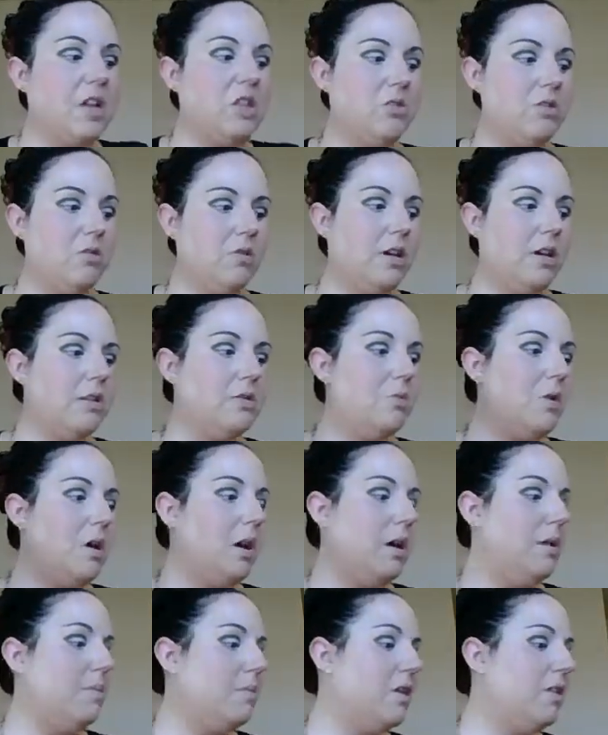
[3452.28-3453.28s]
So that's
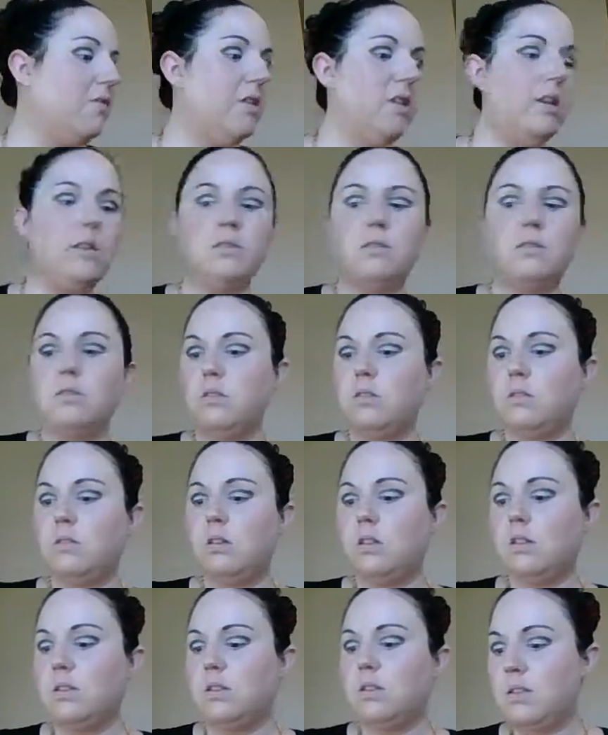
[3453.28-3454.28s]
why my face is
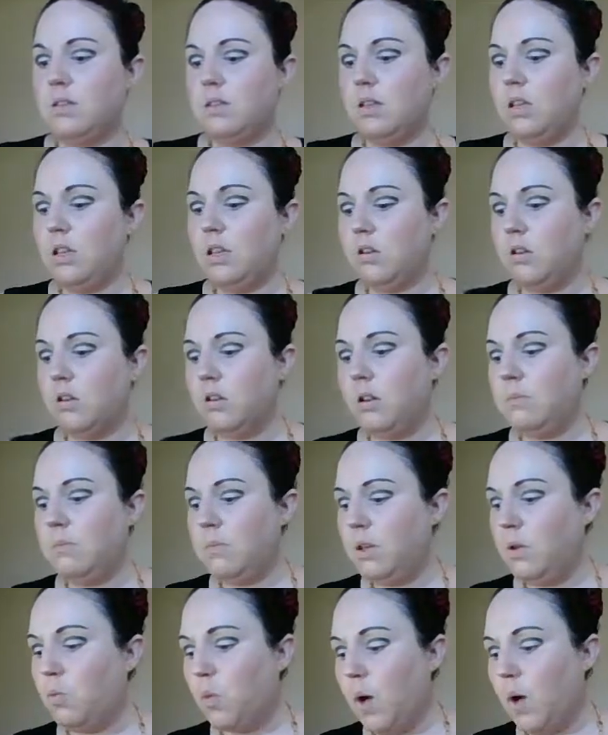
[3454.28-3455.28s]
going to sit here and
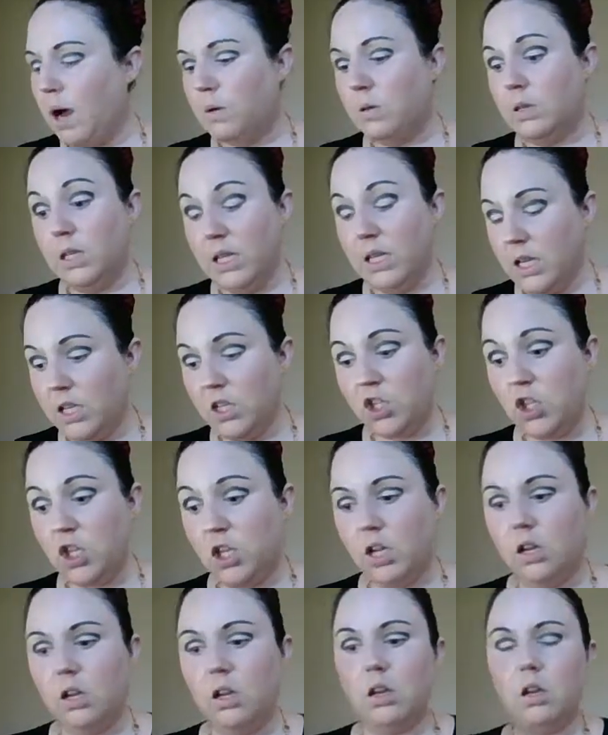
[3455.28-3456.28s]
be wildly
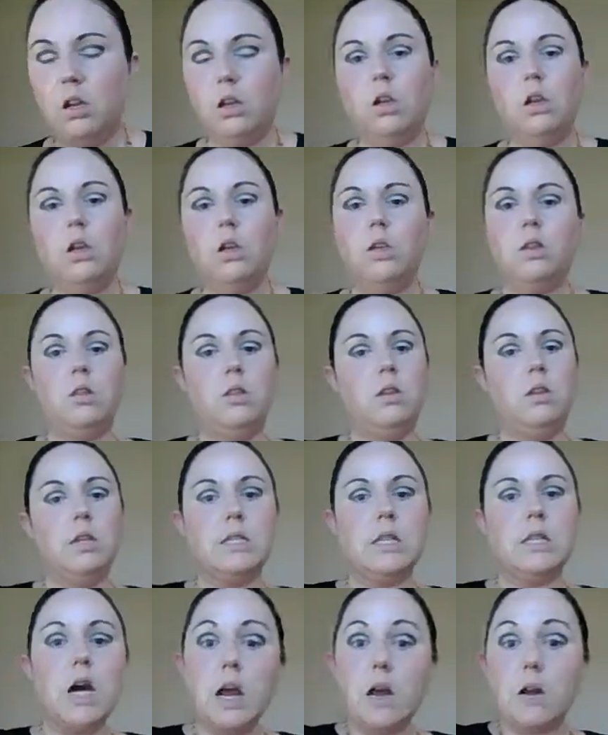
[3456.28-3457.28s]
itchy the
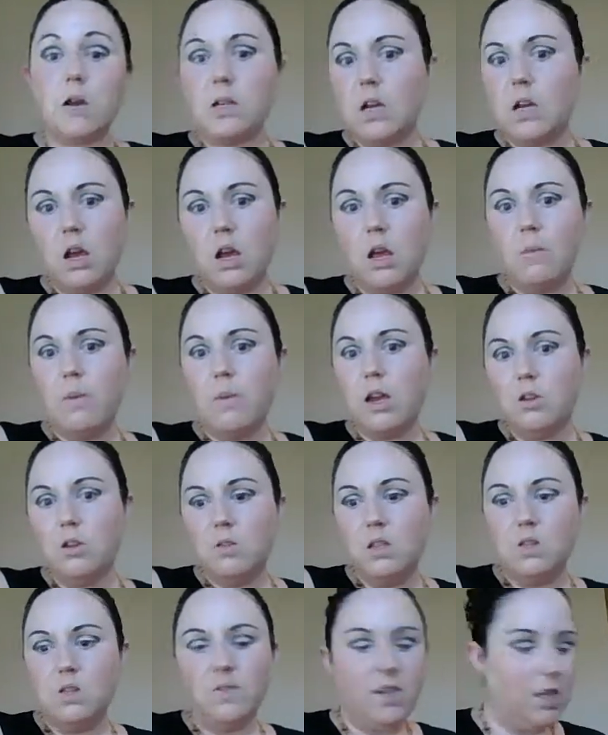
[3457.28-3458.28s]
entire time I do
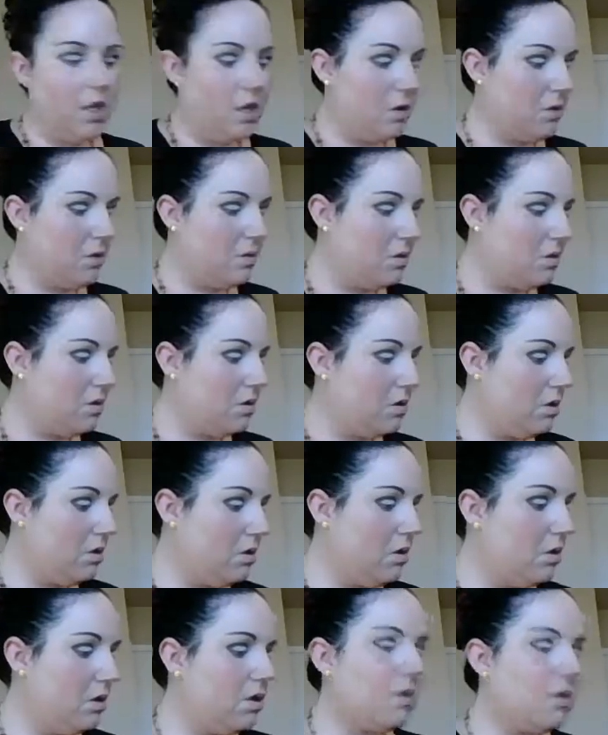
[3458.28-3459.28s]
these videos.
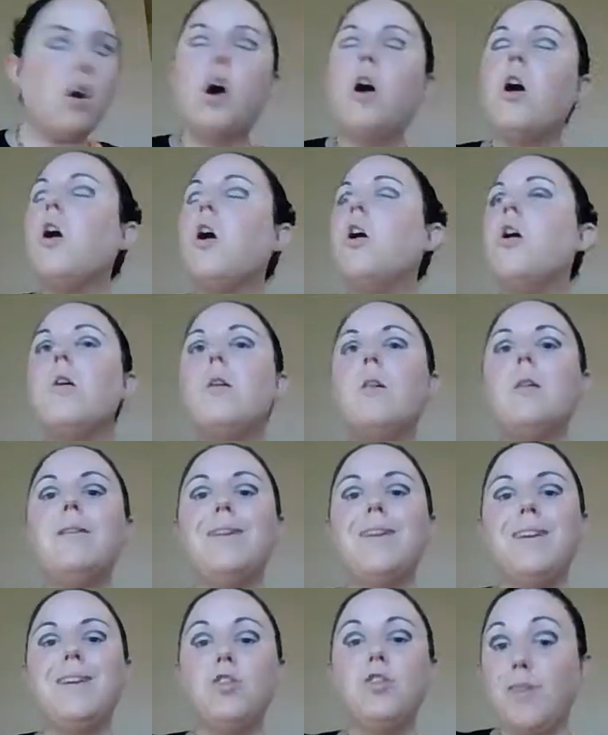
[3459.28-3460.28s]
It's all
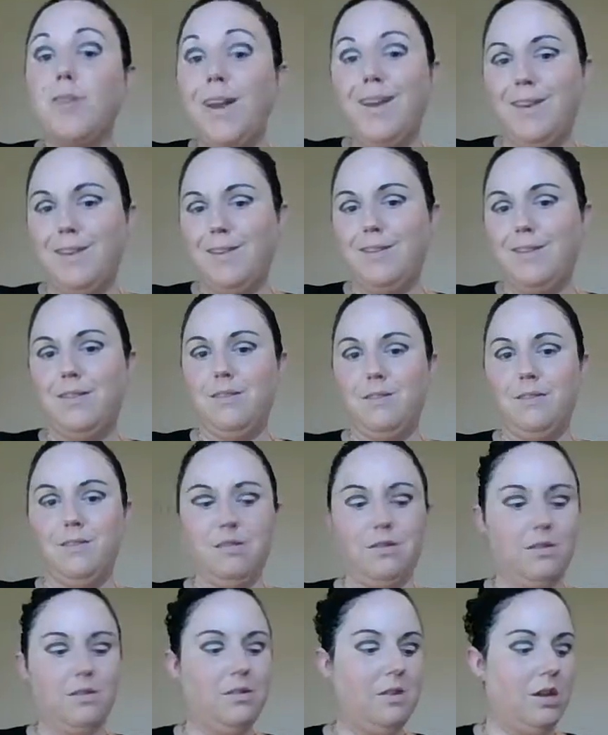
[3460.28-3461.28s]
in your head.
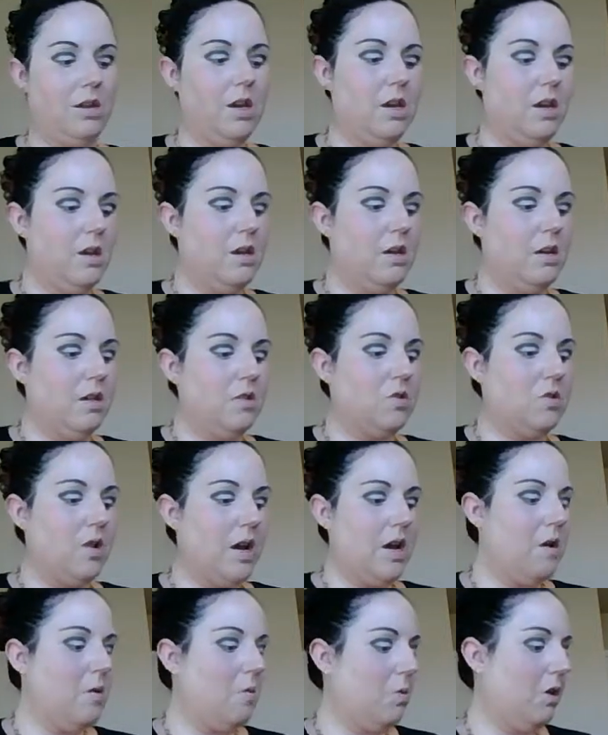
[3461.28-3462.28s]
So
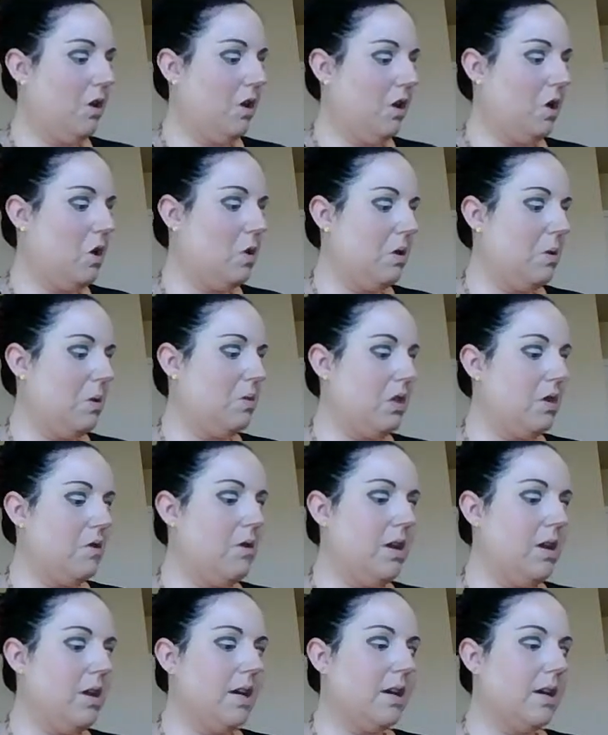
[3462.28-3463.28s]
now we're going to go in with our
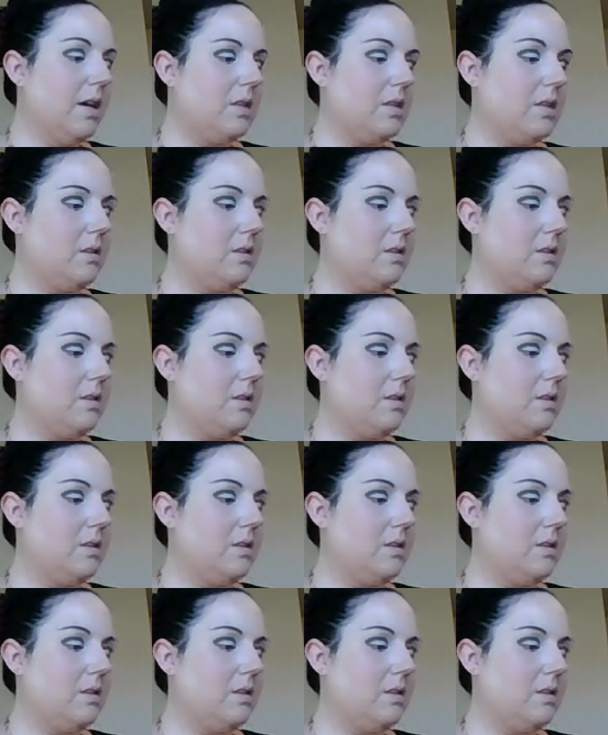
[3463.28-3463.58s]
NYX.